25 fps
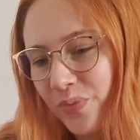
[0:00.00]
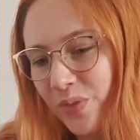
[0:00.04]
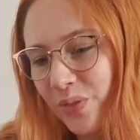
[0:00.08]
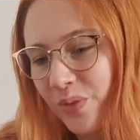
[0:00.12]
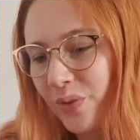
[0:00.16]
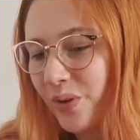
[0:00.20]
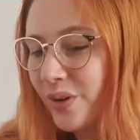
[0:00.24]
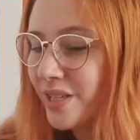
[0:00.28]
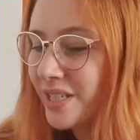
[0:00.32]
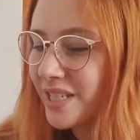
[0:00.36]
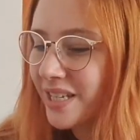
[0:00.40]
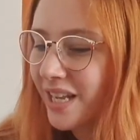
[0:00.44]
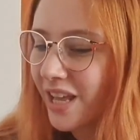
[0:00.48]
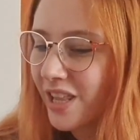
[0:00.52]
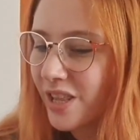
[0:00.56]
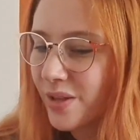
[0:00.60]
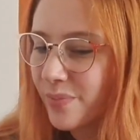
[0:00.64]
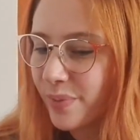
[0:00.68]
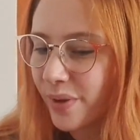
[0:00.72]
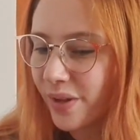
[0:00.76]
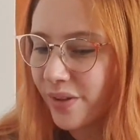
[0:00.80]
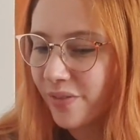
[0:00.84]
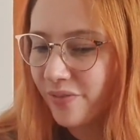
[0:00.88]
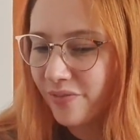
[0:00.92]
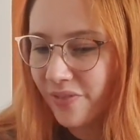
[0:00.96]
Thrown together
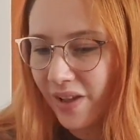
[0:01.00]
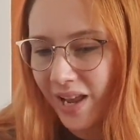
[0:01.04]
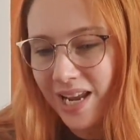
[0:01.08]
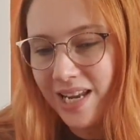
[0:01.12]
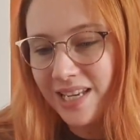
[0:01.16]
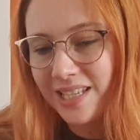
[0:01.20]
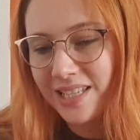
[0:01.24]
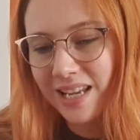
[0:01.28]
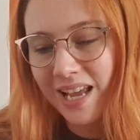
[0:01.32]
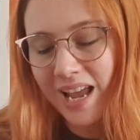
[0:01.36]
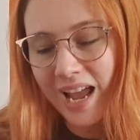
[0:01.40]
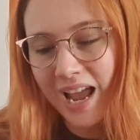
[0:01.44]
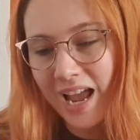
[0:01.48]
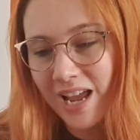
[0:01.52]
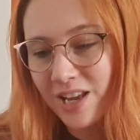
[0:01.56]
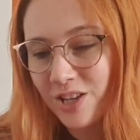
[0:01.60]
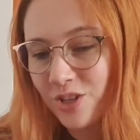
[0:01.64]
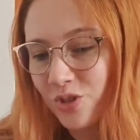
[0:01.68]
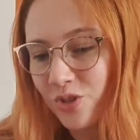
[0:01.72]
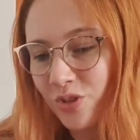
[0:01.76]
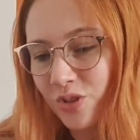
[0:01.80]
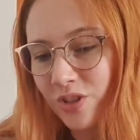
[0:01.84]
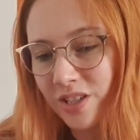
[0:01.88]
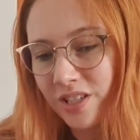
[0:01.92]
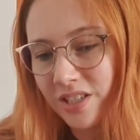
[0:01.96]
by fate,
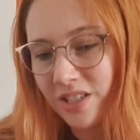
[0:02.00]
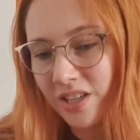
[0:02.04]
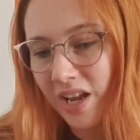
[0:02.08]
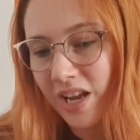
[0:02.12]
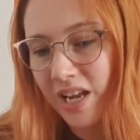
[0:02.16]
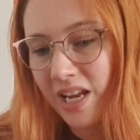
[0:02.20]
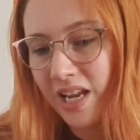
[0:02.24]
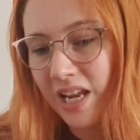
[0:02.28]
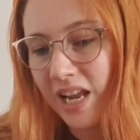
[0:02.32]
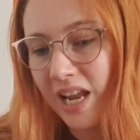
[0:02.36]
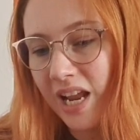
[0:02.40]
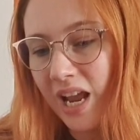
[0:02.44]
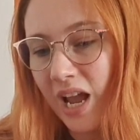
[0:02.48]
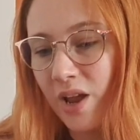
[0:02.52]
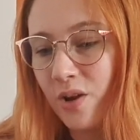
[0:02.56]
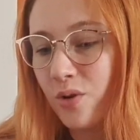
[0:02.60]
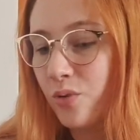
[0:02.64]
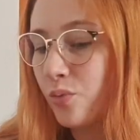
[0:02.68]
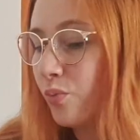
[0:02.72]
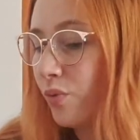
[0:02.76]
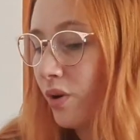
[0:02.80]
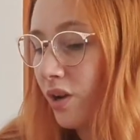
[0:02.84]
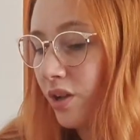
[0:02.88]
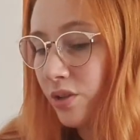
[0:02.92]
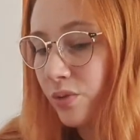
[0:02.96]
headstrong Psyche
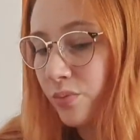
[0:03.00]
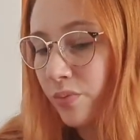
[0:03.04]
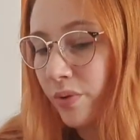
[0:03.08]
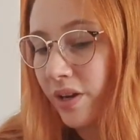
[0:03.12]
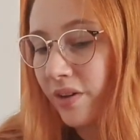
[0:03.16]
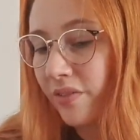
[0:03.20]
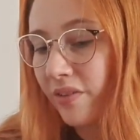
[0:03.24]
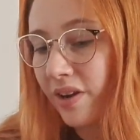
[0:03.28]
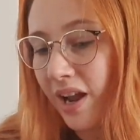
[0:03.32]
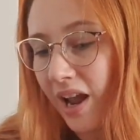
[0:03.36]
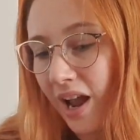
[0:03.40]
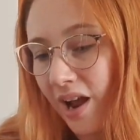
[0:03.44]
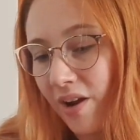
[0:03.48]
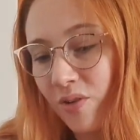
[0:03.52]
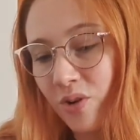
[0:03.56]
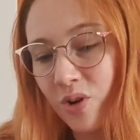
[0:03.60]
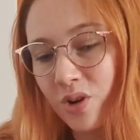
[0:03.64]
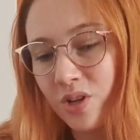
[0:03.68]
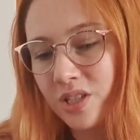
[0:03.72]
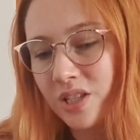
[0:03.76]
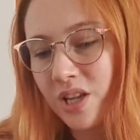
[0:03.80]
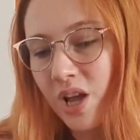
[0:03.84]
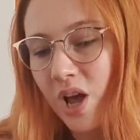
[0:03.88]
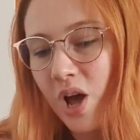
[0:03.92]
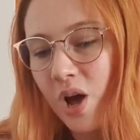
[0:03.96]
and world-weary
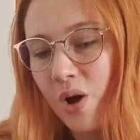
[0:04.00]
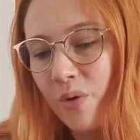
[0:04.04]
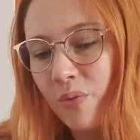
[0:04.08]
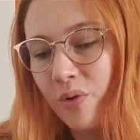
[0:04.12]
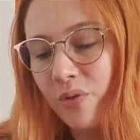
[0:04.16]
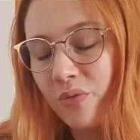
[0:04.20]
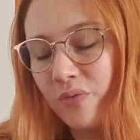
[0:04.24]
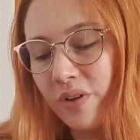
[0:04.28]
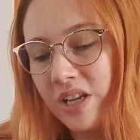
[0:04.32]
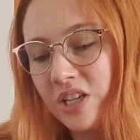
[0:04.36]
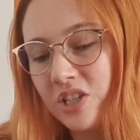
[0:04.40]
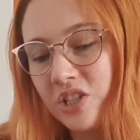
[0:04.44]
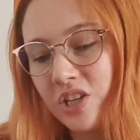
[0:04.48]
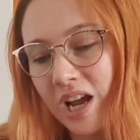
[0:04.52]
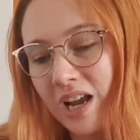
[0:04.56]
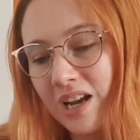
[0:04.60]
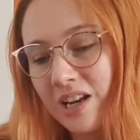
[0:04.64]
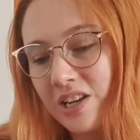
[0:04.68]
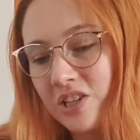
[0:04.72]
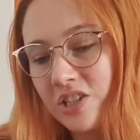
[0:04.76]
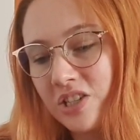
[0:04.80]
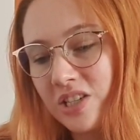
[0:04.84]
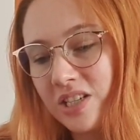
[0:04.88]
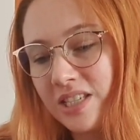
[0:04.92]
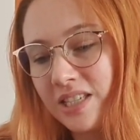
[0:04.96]
Eros will face
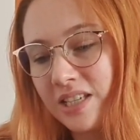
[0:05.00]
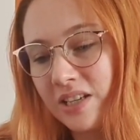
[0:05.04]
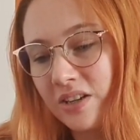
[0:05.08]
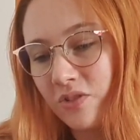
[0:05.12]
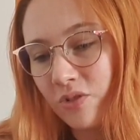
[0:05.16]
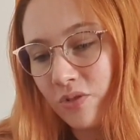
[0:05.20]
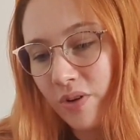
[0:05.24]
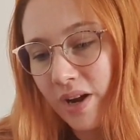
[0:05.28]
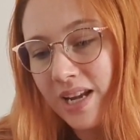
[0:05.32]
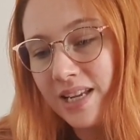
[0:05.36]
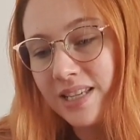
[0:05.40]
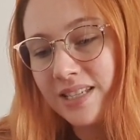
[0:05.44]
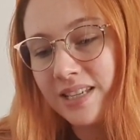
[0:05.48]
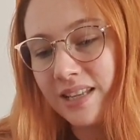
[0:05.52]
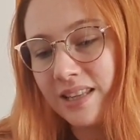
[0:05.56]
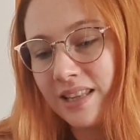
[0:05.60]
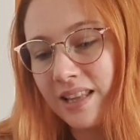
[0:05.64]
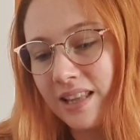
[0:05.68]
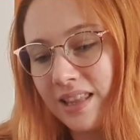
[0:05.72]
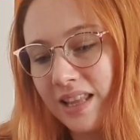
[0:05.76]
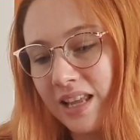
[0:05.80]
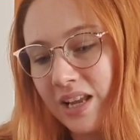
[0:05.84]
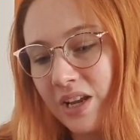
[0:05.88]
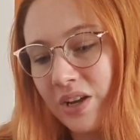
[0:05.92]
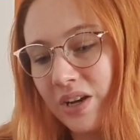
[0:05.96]
challenges greater
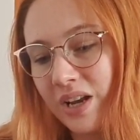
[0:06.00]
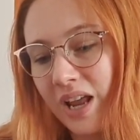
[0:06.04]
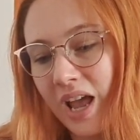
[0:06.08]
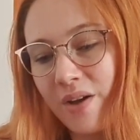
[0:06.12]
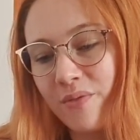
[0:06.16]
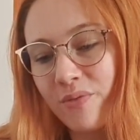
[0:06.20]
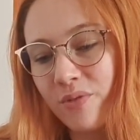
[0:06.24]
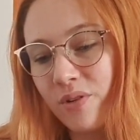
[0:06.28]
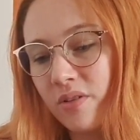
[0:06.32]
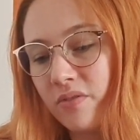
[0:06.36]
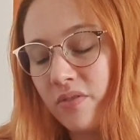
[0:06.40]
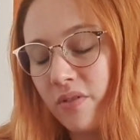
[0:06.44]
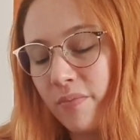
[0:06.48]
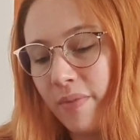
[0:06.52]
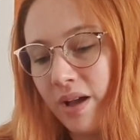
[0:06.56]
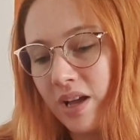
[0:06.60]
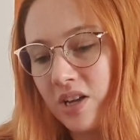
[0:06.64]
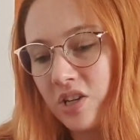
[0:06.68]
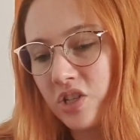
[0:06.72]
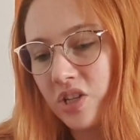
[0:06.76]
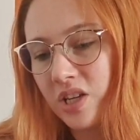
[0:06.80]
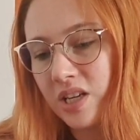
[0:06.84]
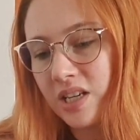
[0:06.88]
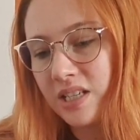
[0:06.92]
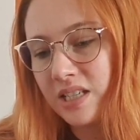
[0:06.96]
than they could ever have
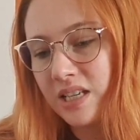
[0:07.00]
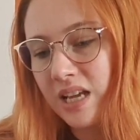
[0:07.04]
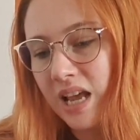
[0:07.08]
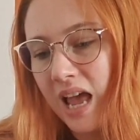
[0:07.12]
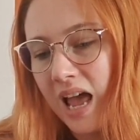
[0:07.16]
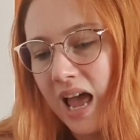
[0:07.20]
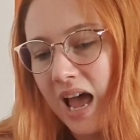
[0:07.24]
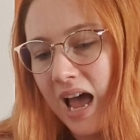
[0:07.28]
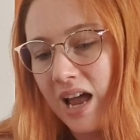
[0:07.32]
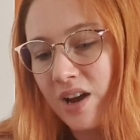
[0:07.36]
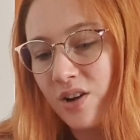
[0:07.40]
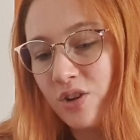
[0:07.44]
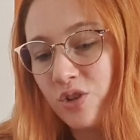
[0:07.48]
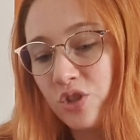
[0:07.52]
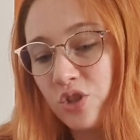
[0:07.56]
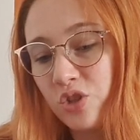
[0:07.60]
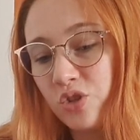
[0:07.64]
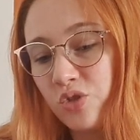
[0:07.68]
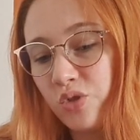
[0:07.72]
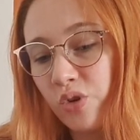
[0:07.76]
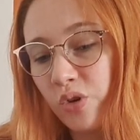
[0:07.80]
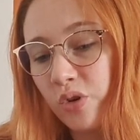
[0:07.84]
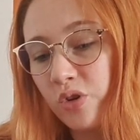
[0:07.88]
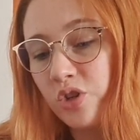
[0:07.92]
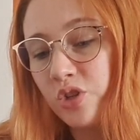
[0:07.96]
imagined, and as the
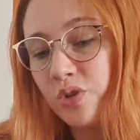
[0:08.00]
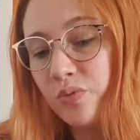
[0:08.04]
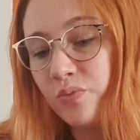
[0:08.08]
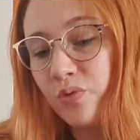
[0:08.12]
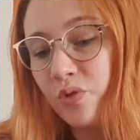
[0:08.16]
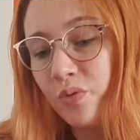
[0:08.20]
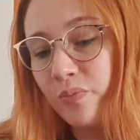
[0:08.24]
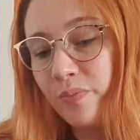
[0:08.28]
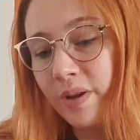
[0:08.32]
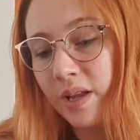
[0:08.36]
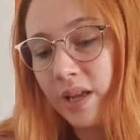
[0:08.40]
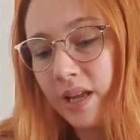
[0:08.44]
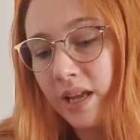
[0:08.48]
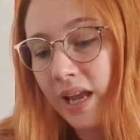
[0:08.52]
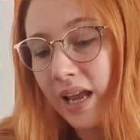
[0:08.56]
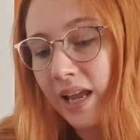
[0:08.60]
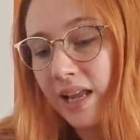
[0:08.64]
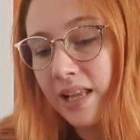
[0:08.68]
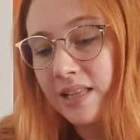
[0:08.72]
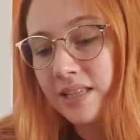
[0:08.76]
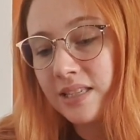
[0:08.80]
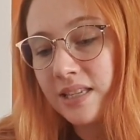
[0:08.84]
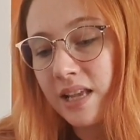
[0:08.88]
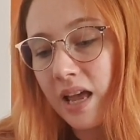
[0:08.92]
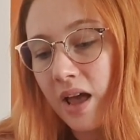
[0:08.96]
Trojan War
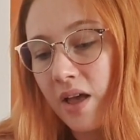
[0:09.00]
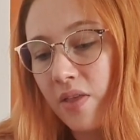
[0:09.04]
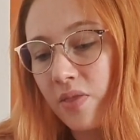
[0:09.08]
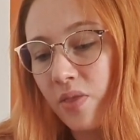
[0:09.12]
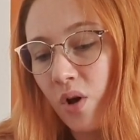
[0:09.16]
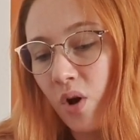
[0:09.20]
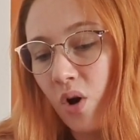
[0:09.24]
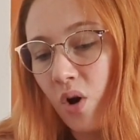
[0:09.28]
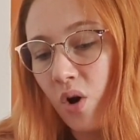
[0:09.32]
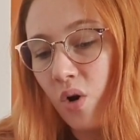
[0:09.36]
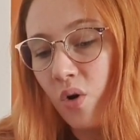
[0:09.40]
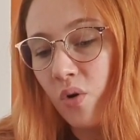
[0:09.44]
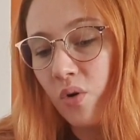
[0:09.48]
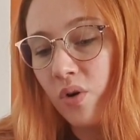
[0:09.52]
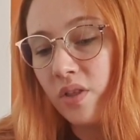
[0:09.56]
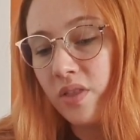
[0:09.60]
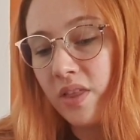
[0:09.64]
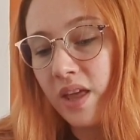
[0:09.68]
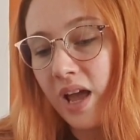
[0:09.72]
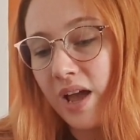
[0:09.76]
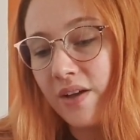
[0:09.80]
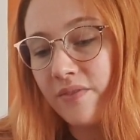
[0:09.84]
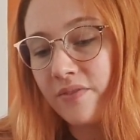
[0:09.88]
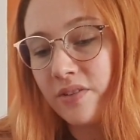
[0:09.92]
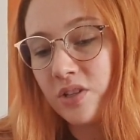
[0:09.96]
begins and the whole of
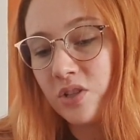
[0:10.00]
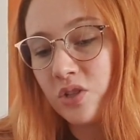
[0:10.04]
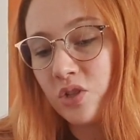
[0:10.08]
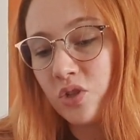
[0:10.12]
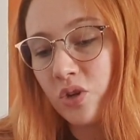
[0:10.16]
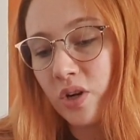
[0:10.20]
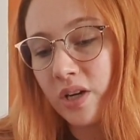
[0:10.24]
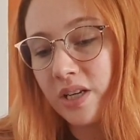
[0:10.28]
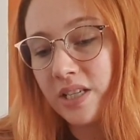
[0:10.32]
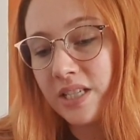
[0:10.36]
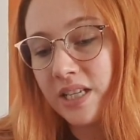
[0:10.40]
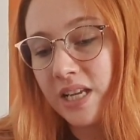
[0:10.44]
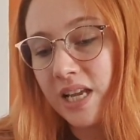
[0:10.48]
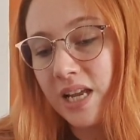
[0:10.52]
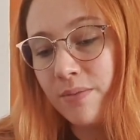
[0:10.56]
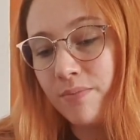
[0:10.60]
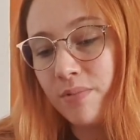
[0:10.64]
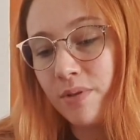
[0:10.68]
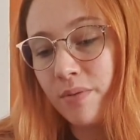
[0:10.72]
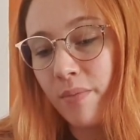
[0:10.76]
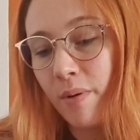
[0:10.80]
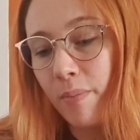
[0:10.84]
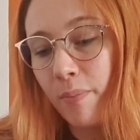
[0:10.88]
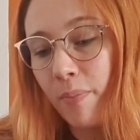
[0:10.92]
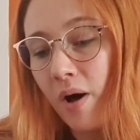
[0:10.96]
the heavens try to keep
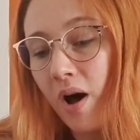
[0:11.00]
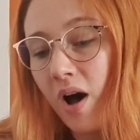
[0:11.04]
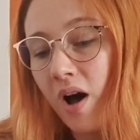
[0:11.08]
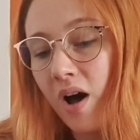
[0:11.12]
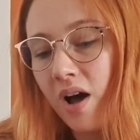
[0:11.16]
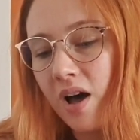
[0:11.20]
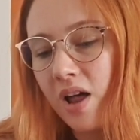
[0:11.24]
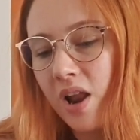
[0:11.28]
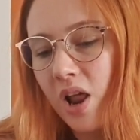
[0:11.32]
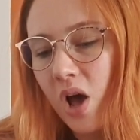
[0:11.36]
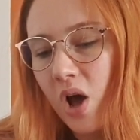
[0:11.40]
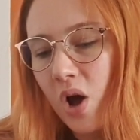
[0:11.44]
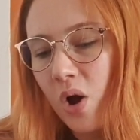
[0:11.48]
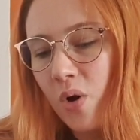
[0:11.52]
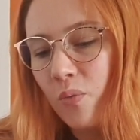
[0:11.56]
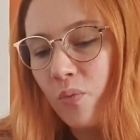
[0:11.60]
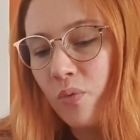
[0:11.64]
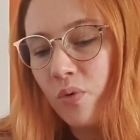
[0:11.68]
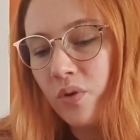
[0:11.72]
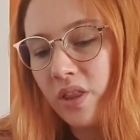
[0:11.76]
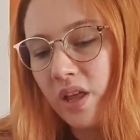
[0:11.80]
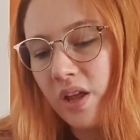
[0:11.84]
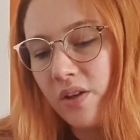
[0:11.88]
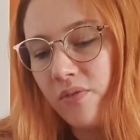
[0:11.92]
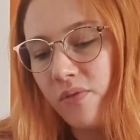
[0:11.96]
them apart,
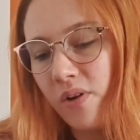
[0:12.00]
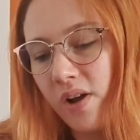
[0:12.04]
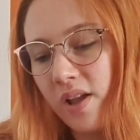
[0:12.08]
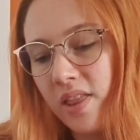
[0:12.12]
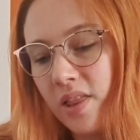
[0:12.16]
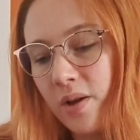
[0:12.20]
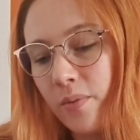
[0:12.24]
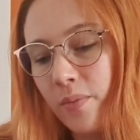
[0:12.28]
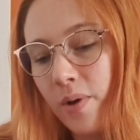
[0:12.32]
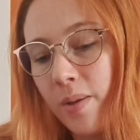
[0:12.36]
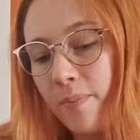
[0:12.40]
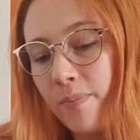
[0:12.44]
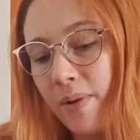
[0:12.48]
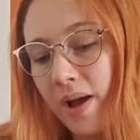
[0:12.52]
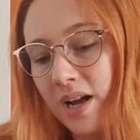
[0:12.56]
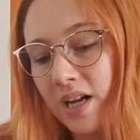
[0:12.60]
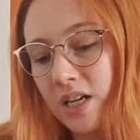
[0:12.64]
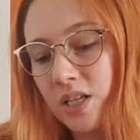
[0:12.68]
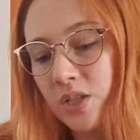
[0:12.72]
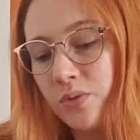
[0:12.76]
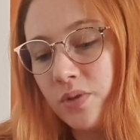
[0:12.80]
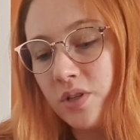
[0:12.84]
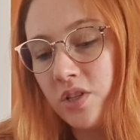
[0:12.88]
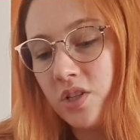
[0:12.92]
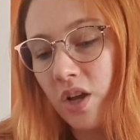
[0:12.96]
will they find their way back
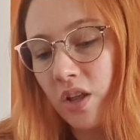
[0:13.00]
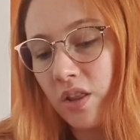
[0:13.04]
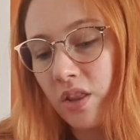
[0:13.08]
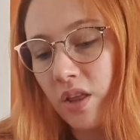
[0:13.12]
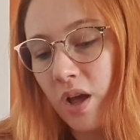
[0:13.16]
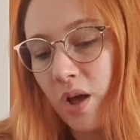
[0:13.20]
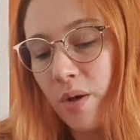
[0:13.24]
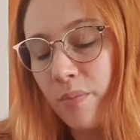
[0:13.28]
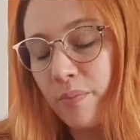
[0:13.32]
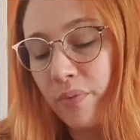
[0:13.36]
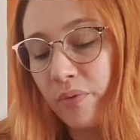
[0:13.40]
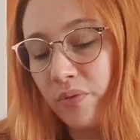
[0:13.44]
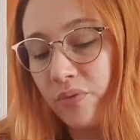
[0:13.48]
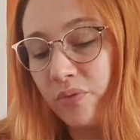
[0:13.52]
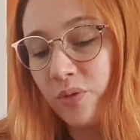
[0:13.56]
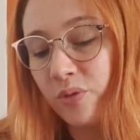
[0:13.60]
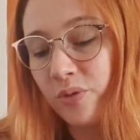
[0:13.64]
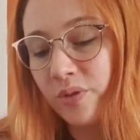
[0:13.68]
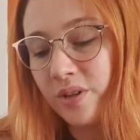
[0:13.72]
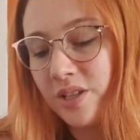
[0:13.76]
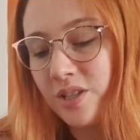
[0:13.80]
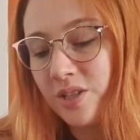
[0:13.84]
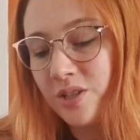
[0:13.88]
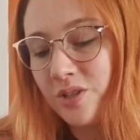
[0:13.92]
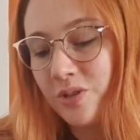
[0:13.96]
to each other
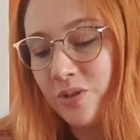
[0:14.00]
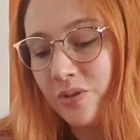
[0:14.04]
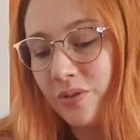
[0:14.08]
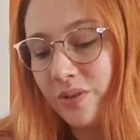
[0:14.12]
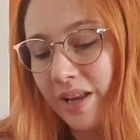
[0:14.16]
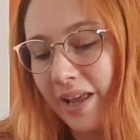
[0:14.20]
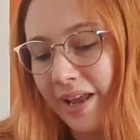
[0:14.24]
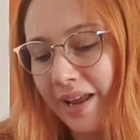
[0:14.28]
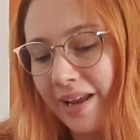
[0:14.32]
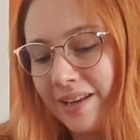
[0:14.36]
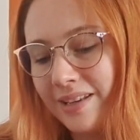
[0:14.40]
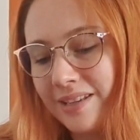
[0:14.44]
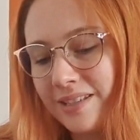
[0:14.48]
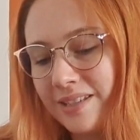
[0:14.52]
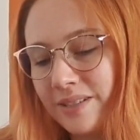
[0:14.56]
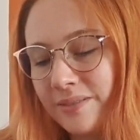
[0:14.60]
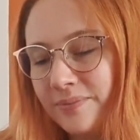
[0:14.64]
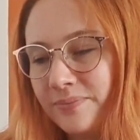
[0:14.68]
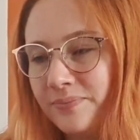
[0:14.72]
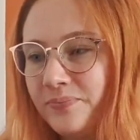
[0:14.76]
before it's too late?